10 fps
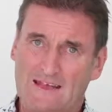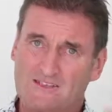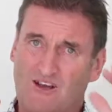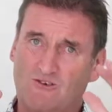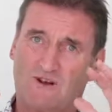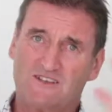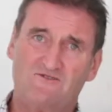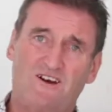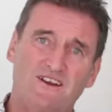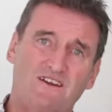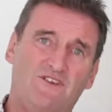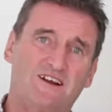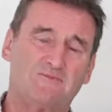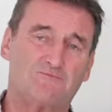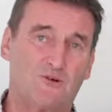So once you've
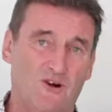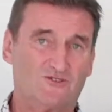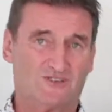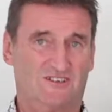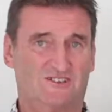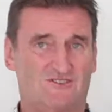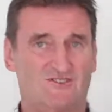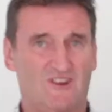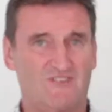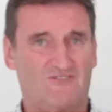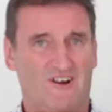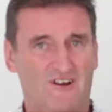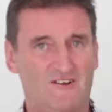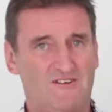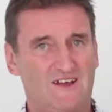identified the process that you're going to
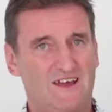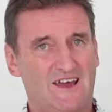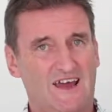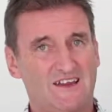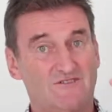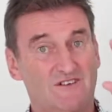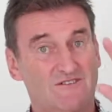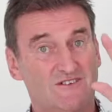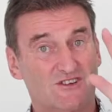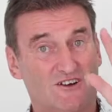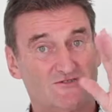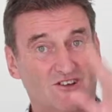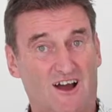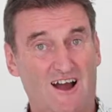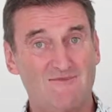follow, and you've given yourself
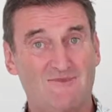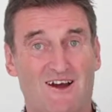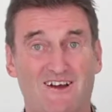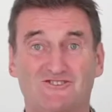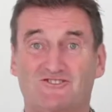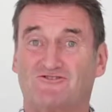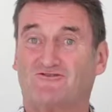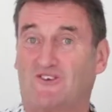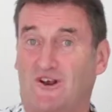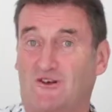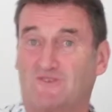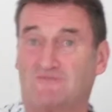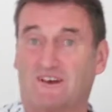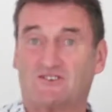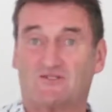timelines to follow to
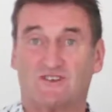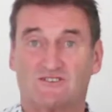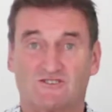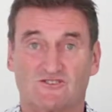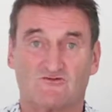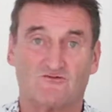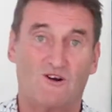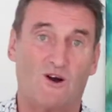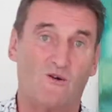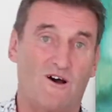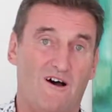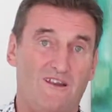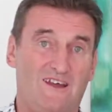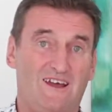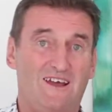make sure it doesn't just roll
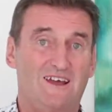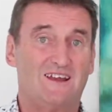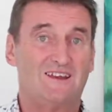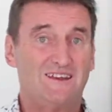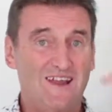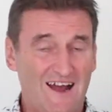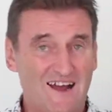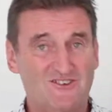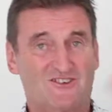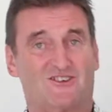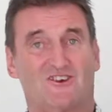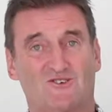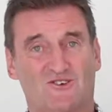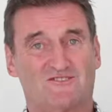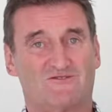on, now you can go
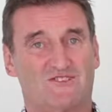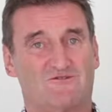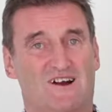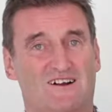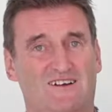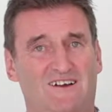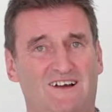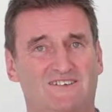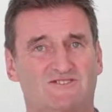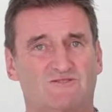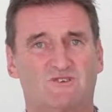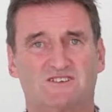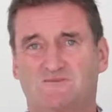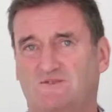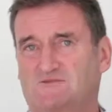looking for the right clients. And
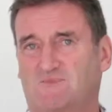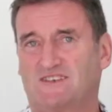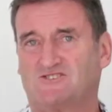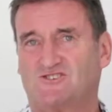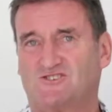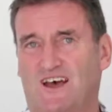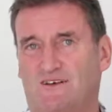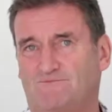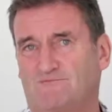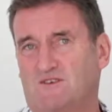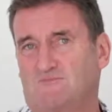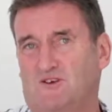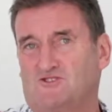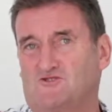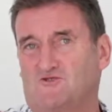where's the best place to start? Your
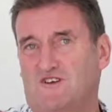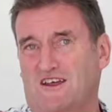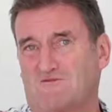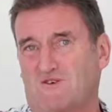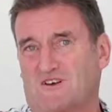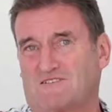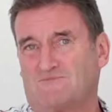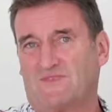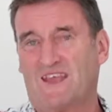personal network.